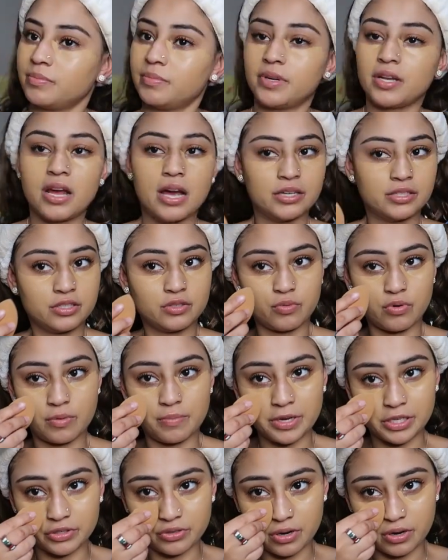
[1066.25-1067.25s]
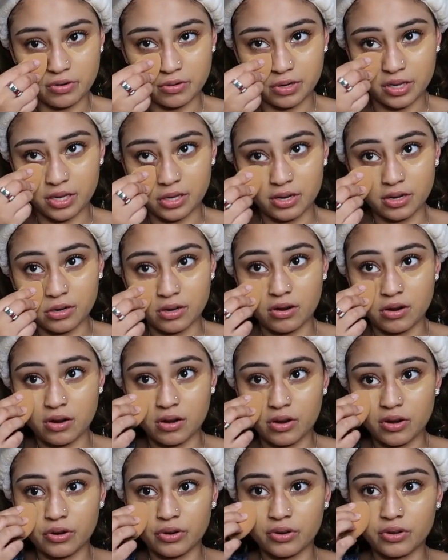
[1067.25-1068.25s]
but I just wanna make sure I don't get it
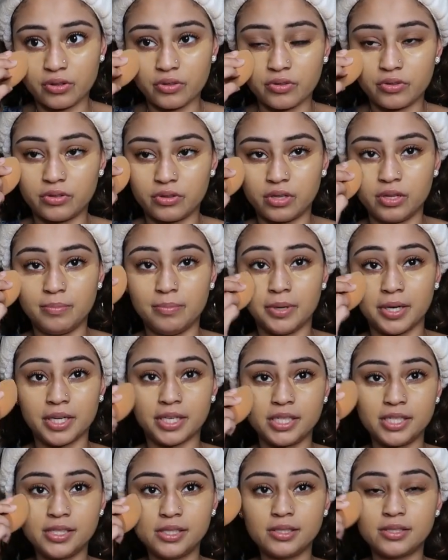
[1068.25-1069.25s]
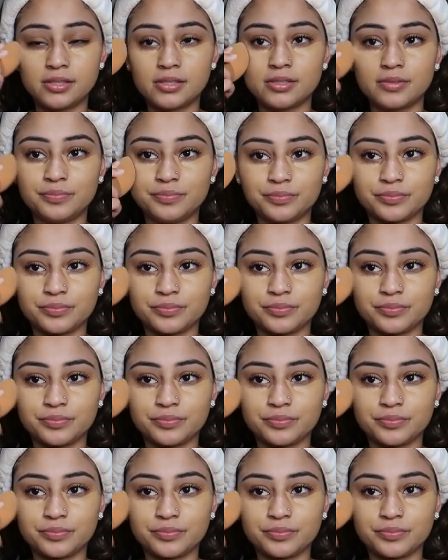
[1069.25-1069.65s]
on the bunnies.